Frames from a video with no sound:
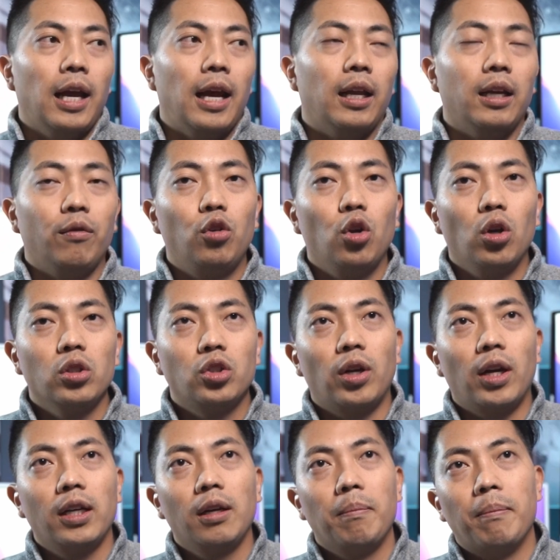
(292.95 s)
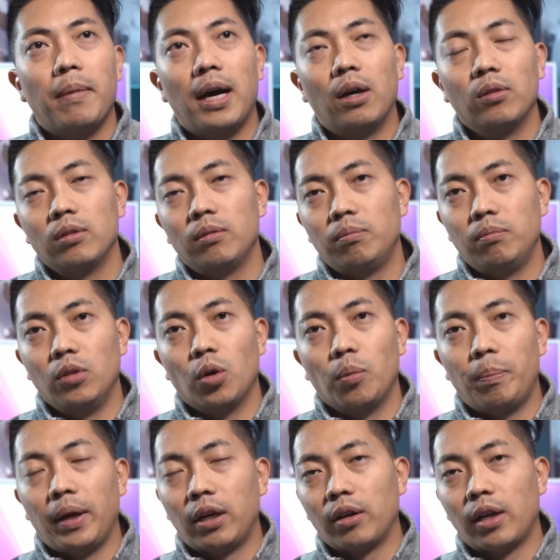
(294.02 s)
And if you're trying to mount,
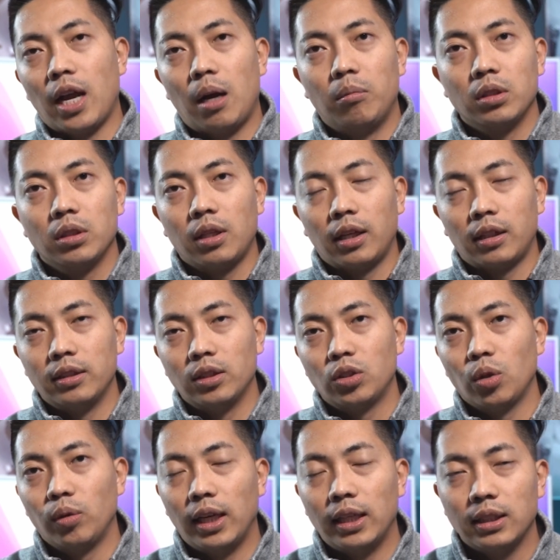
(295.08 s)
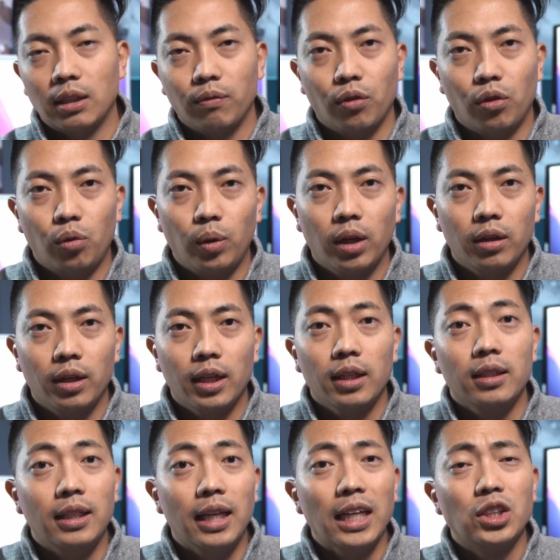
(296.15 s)
bigger cameras like the Sony a7 III on it,
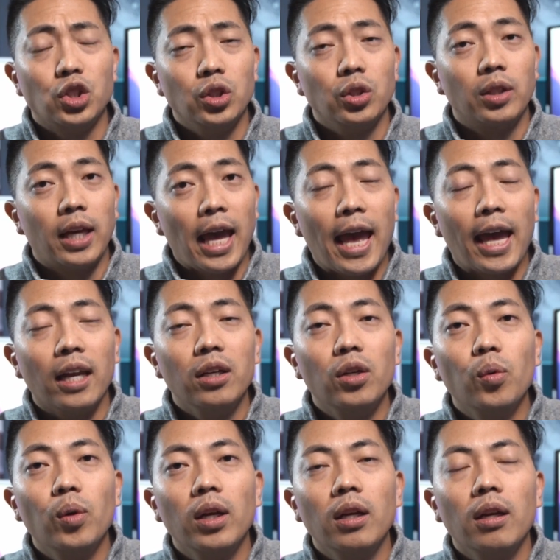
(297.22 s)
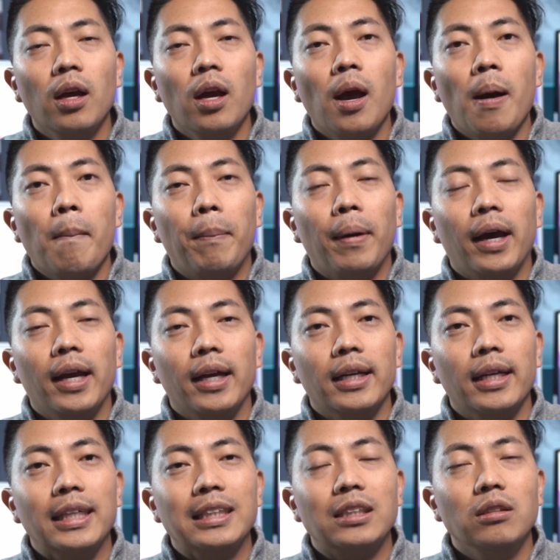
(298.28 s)
yes, you can do it, but
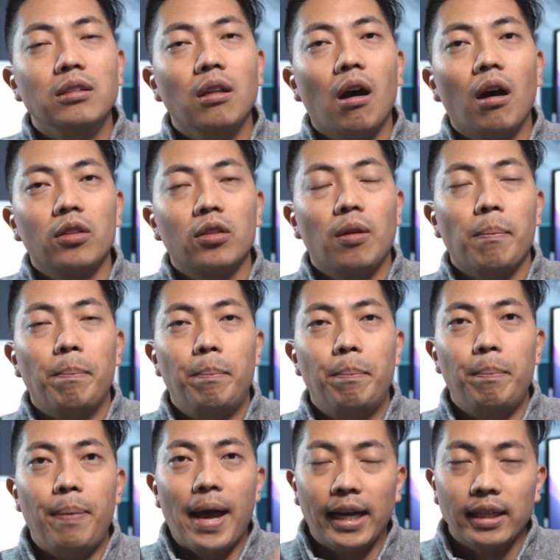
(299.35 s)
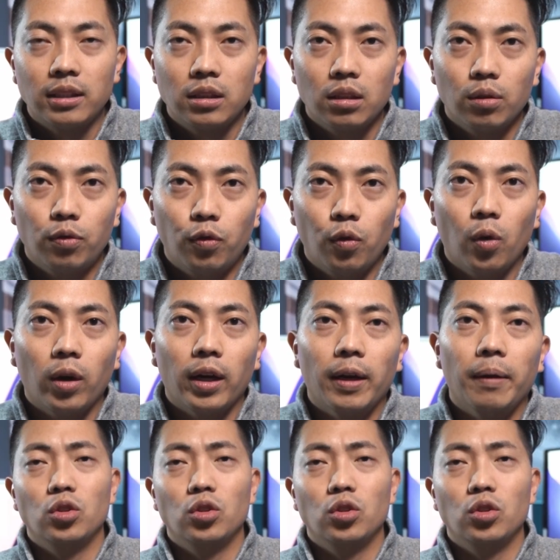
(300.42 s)
it's not the best for it.